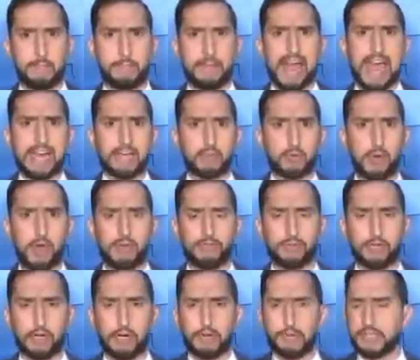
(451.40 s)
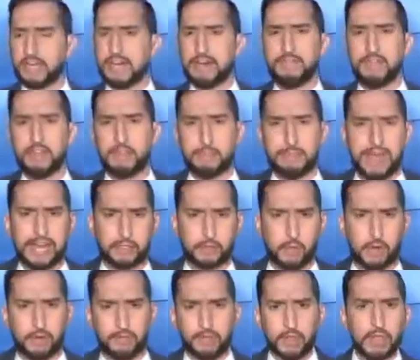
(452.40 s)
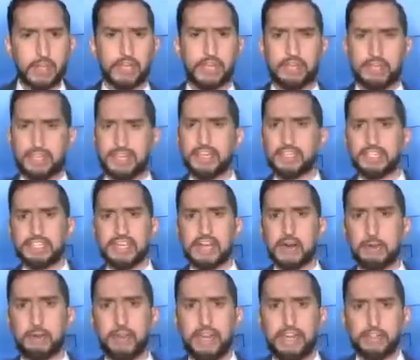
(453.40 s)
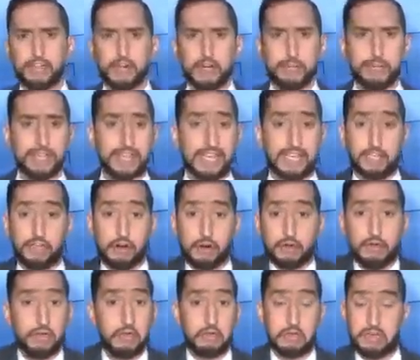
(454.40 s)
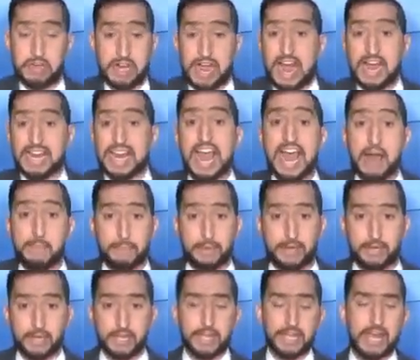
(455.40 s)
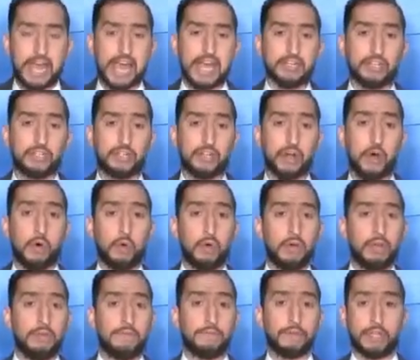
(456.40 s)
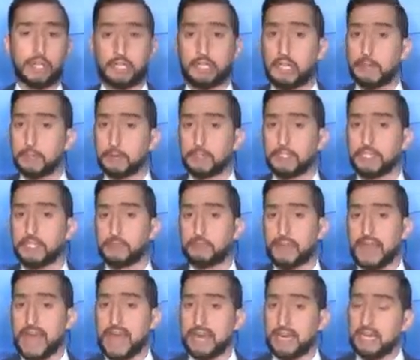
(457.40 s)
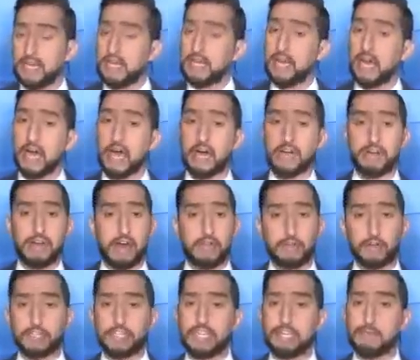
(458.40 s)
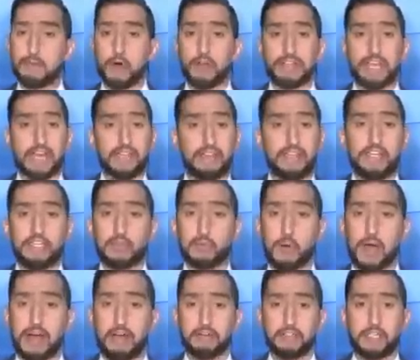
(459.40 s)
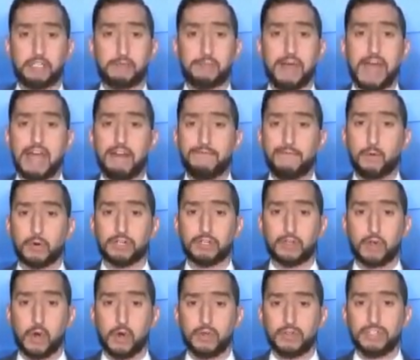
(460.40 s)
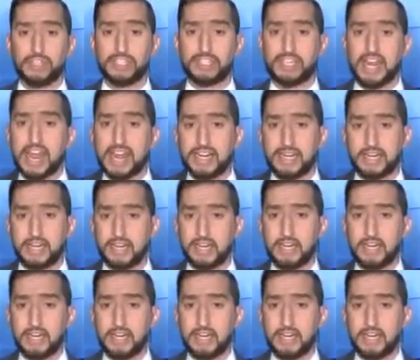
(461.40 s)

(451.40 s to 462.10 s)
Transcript: Pac-12 tournament? They're not even in the Pac-12. In the NCAA tournament? Like, it hadn't happened. And so for the Clippers, it's bad. Another team on that list, Wilds, it's bad for is Golden State.